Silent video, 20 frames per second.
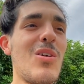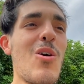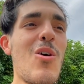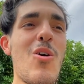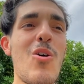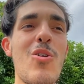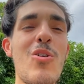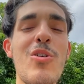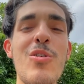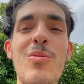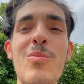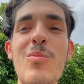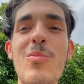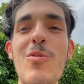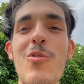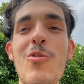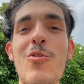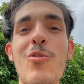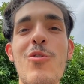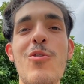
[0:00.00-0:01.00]
harm
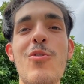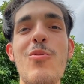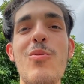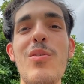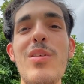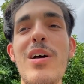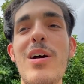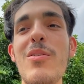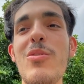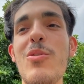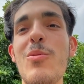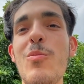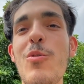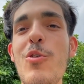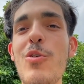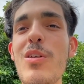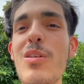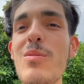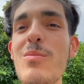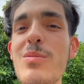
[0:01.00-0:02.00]
or without them
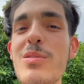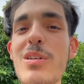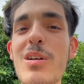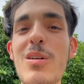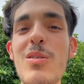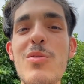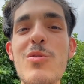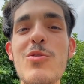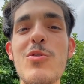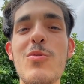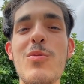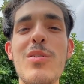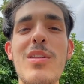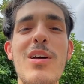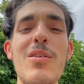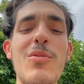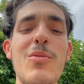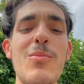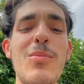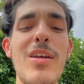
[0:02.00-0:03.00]
hurting themselves or
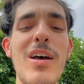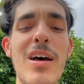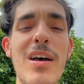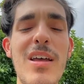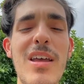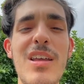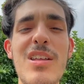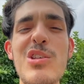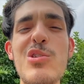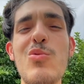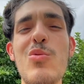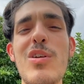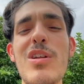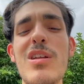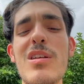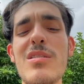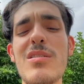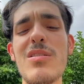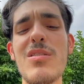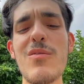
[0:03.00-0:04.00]
without them not enjoying
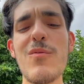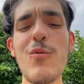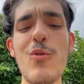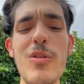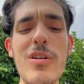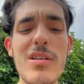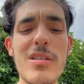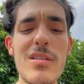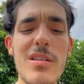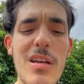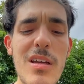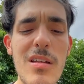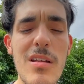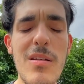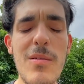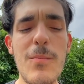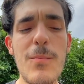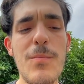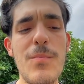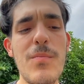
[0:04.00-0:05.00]
it to the full extent.
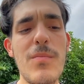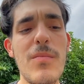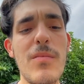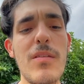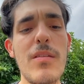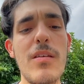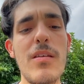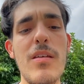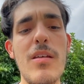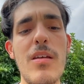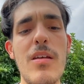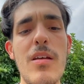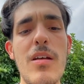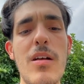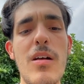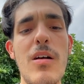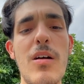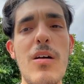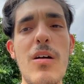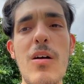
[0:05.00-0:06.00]

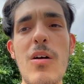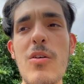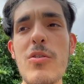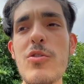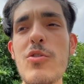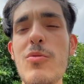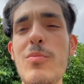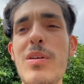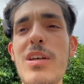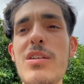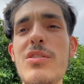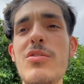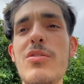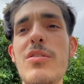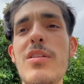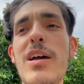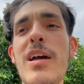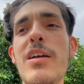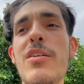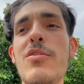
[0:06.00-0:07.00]
Also, make
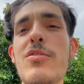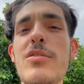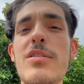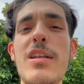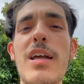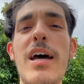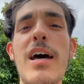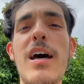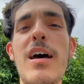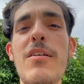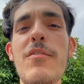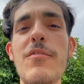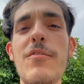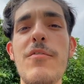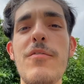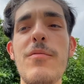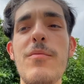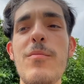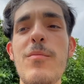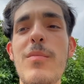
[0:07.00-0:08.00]
sure that your staff
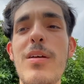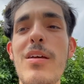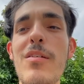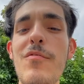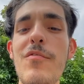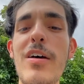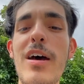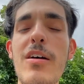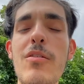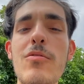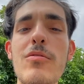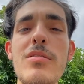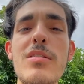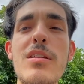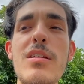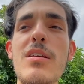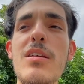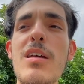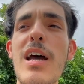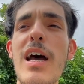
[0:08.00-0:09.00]
and
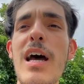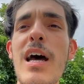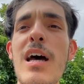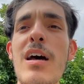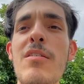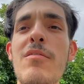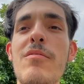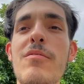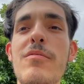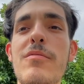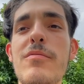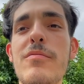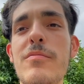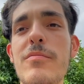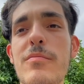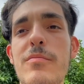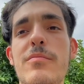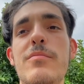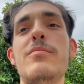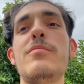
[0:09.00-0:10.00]
faculty have
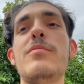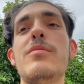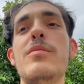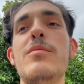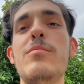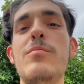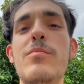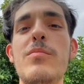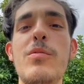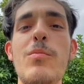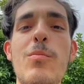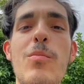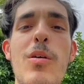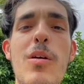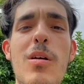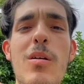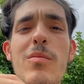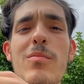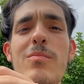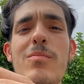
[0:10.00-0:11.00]
the
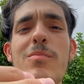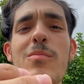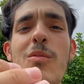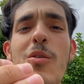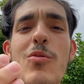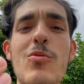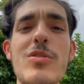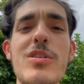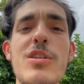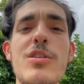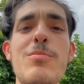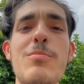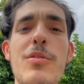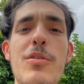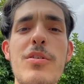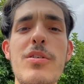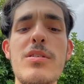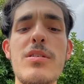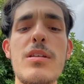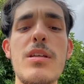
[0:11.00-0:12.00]
most
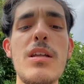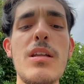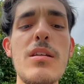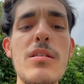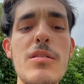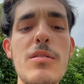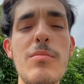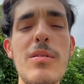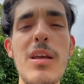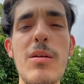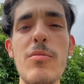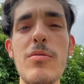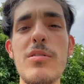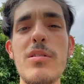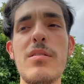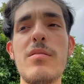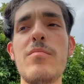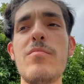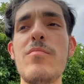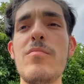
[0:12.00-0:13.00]
experience needed to be able
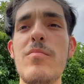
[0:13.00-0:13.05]
to